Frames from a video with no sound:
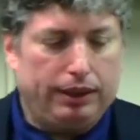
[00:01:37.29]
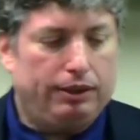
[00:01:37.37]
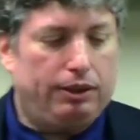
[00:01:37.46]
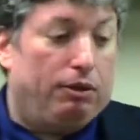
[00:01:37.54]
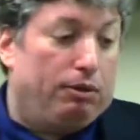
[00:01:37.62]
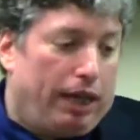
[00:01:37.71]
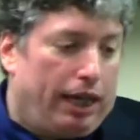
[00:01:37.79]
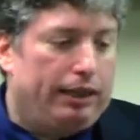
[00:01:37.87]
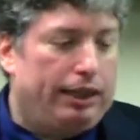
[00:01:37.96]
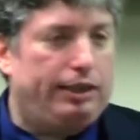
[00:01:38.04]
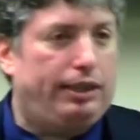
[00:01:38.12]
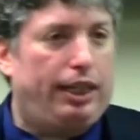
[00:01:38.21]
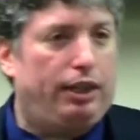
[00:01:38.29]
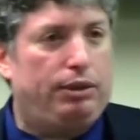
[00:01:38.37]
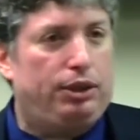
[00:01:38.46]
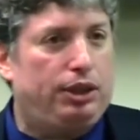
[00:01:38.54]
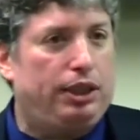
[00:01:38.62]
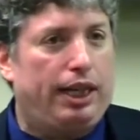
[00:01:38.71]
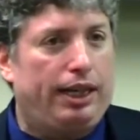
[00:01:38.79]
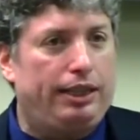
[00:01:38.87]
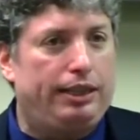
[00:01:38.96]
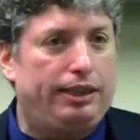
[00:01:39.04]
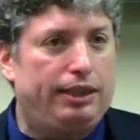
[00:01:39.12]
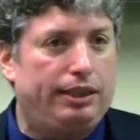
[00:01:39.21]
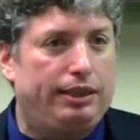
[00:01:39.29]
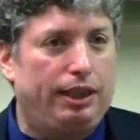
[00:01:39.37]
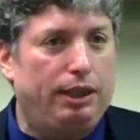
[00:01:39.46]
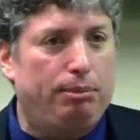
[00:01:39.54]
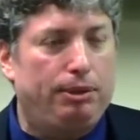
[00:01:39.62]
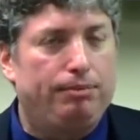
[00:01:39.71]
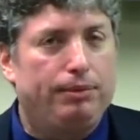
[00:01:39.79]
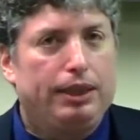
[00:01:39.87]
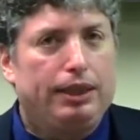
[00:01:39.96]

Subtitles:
So let's take Christianity as an example.